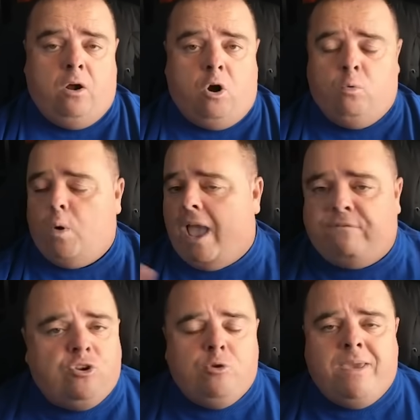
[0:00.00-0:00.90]
or
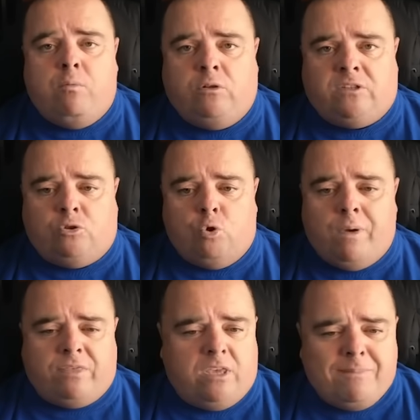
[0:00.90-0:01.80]
whatever you may want to do
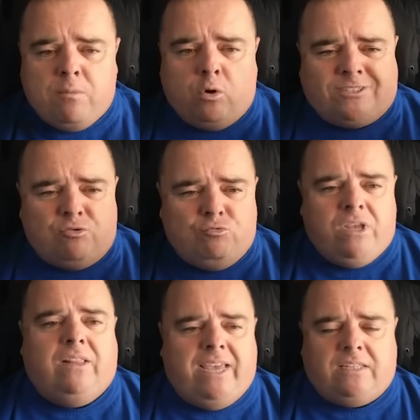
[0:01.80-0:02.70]
with it. You may want to
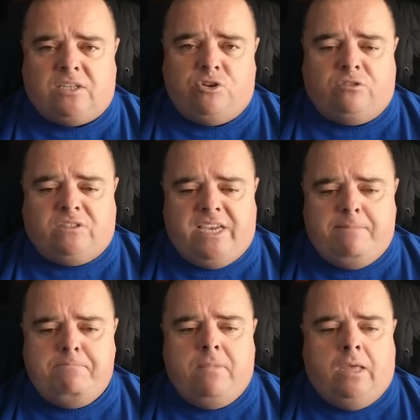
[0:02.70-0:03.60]
relay it to your
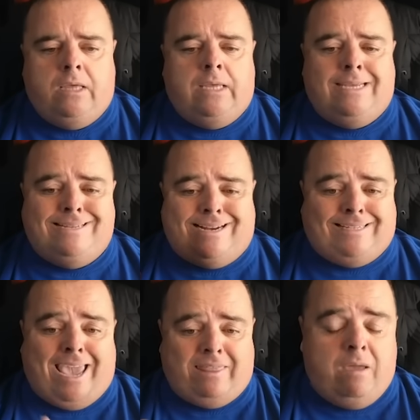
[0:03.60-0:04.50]
team
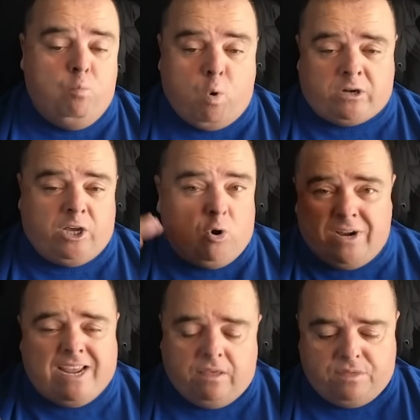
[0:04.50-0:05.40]
and get them working on
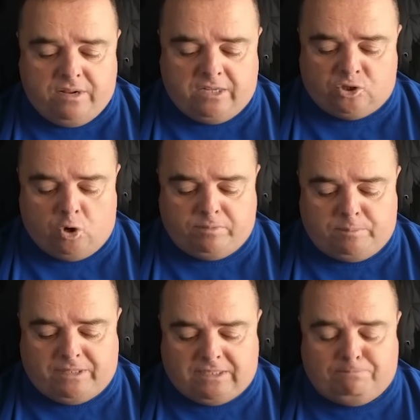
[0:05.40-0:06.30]
anything that drops be,